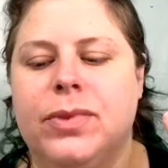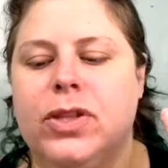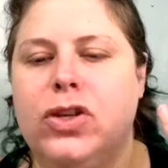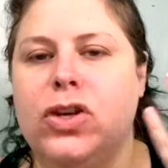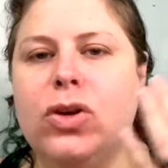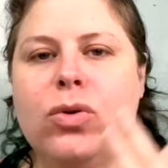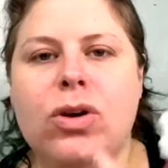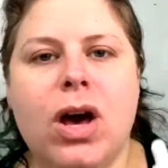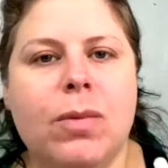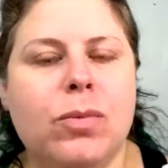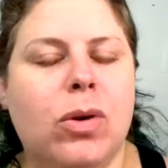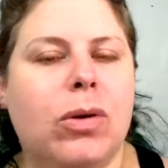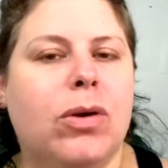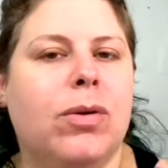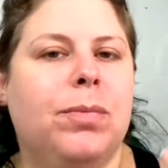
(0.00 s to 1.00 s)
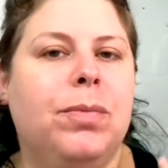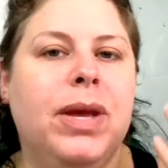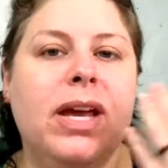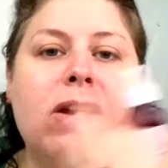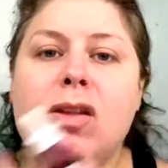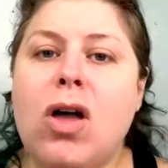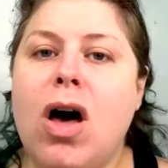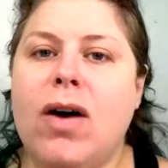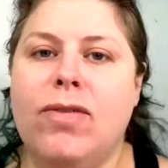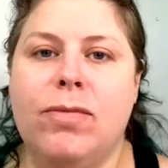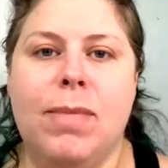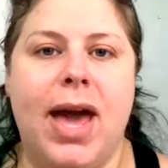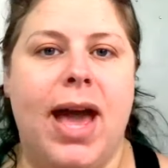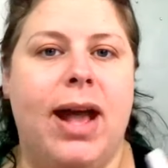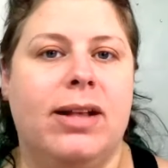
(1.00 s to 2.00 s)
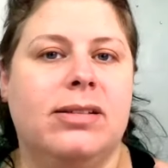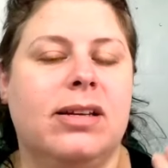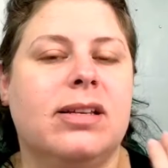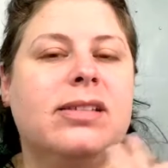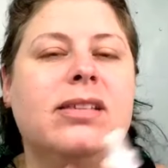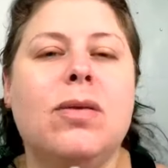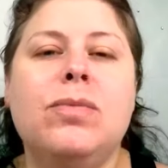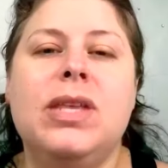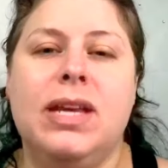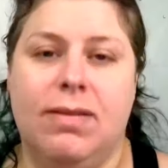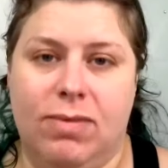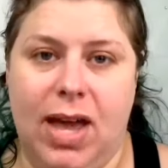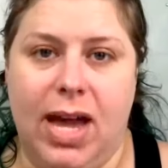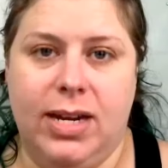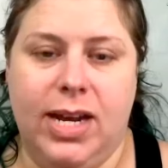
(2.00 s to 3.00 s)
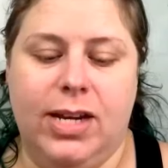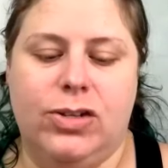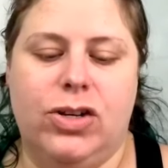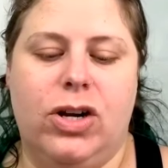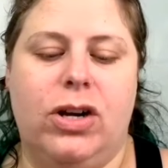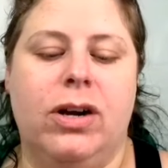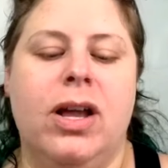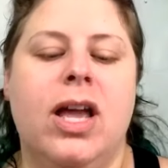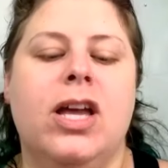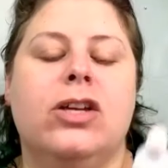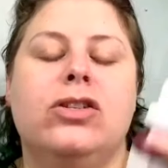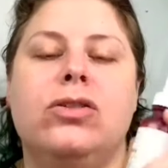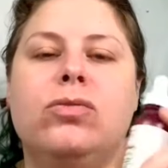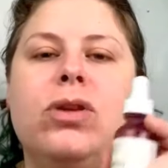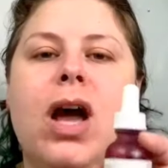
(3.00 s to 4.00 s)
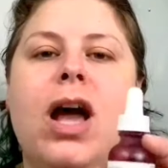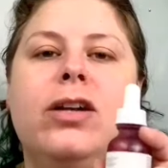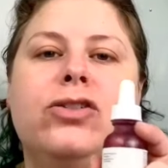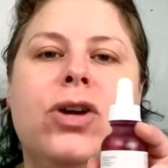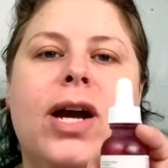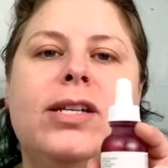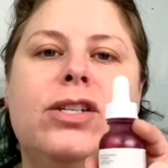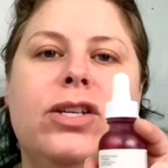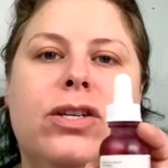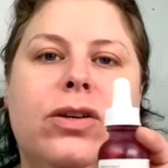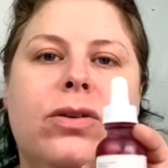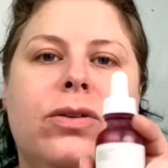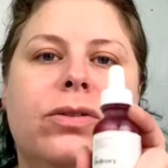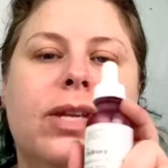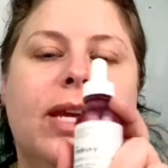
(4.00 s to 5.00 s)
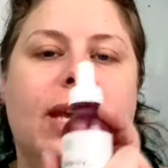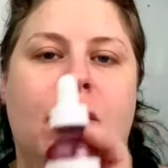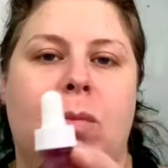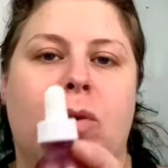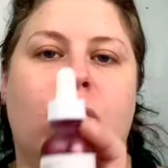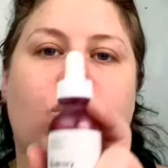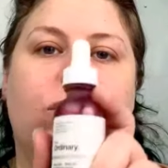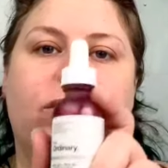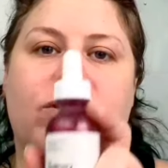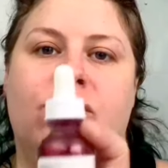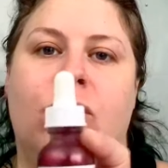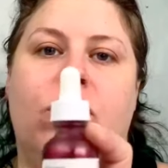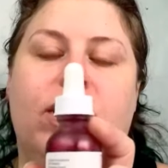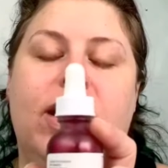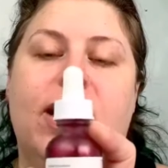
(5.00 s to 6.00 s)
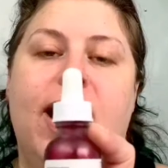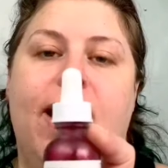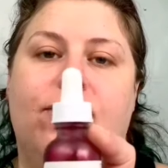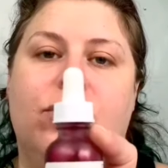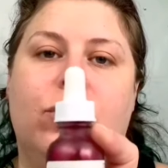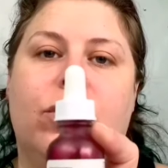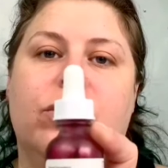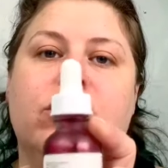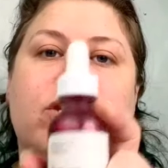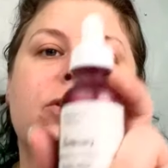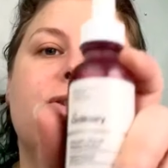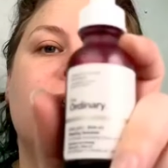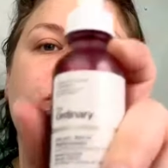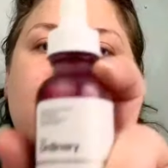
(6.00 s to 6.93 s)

cucumber, peel-off mask, something of that nature. Do not try to use a chemical exfoliant afterwards, because your